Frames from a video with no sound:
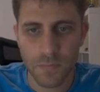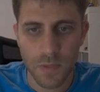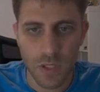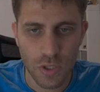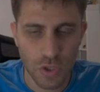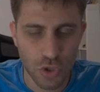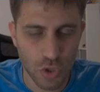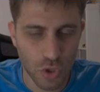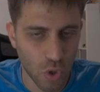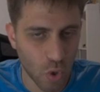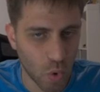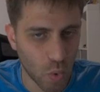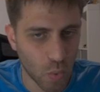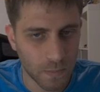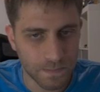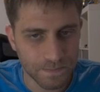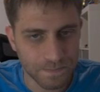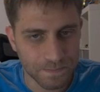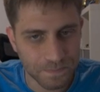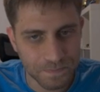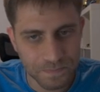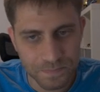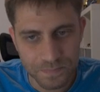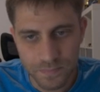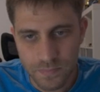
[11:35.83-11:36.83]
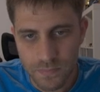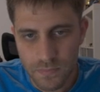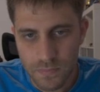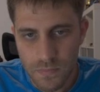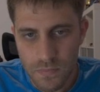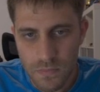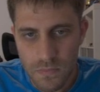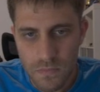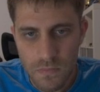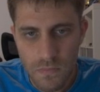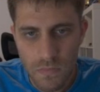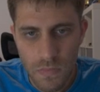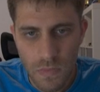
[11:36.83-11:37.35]
So
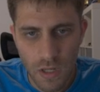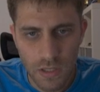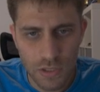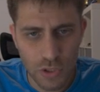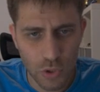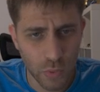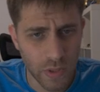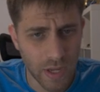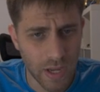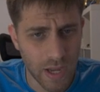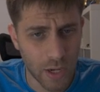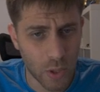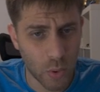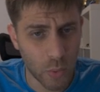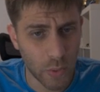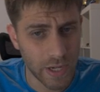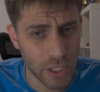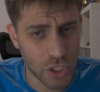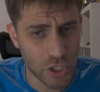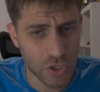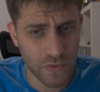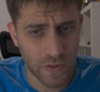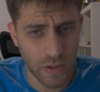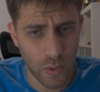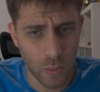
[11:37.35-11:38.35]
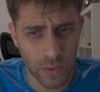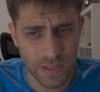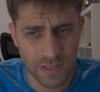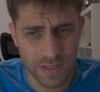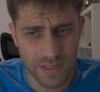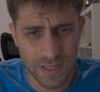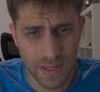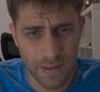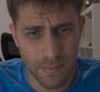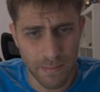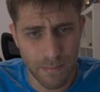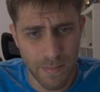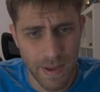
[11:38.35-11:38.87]
yeah, queen h3 was
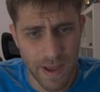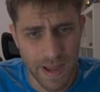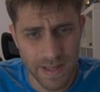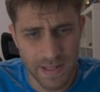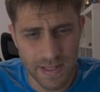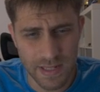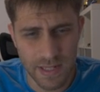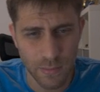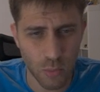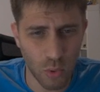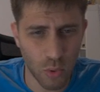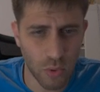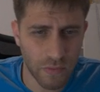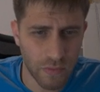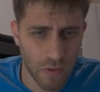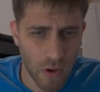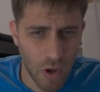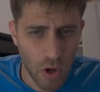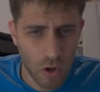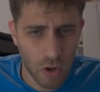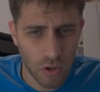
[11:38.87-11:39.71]
amazing move.